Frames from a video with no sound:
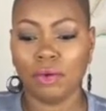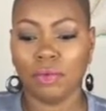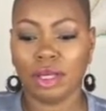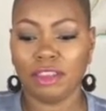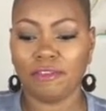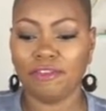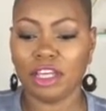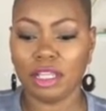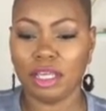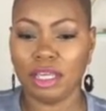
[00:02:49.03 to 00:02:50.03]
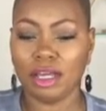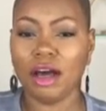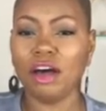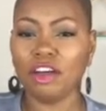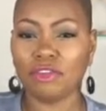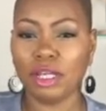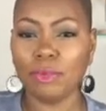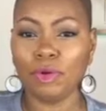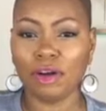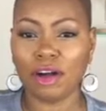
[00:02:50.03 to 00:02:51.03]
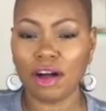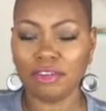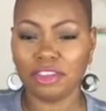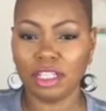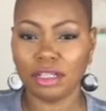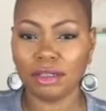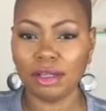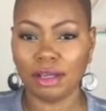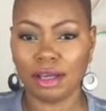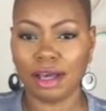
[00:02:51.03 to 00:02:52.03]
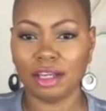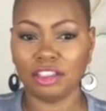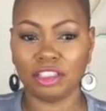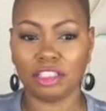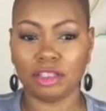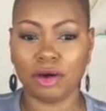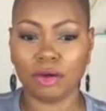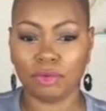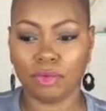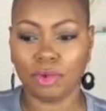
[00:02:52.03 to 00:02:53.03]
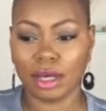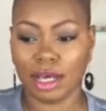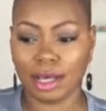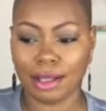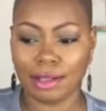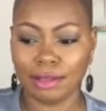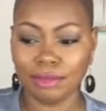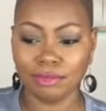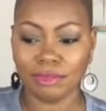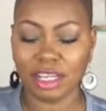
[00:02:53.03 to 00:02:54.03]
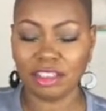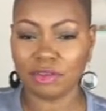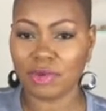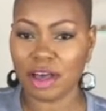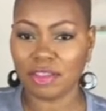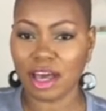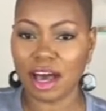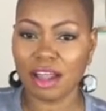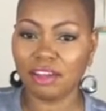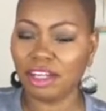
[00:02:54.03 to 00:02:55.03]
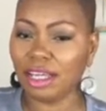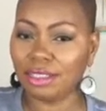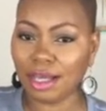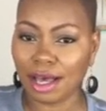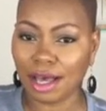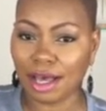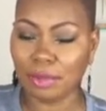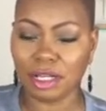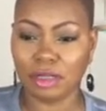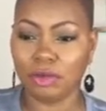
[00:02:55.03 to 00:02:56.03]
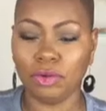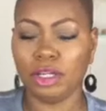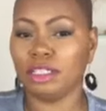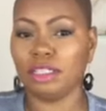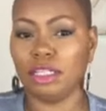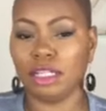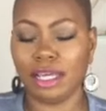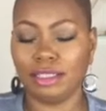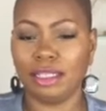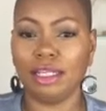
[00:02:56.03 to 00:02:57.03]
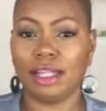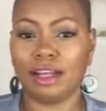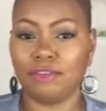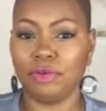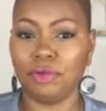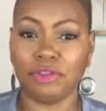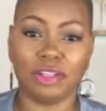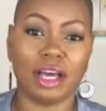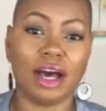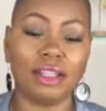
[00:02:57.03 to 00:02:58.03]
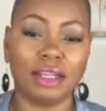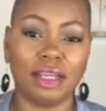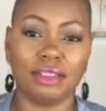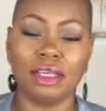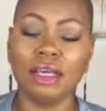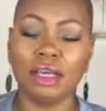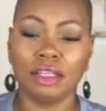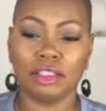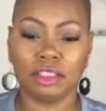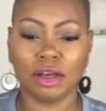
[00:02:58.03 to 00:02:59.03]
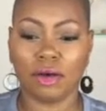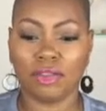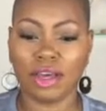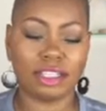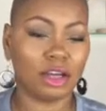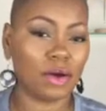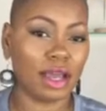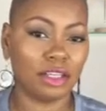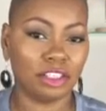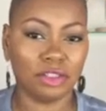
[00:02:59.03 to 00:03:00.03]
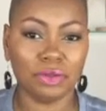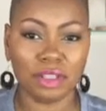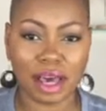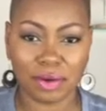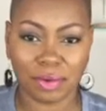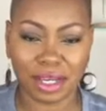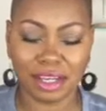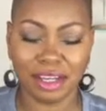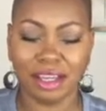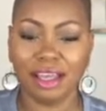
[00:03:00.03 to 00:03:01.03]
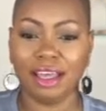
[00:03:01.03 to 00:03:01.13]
With feeling hungry more often, I just thought, well, it's around the holiday time, and who doesn't like to eat a lot of food during the holidays? So that's how I excused that away.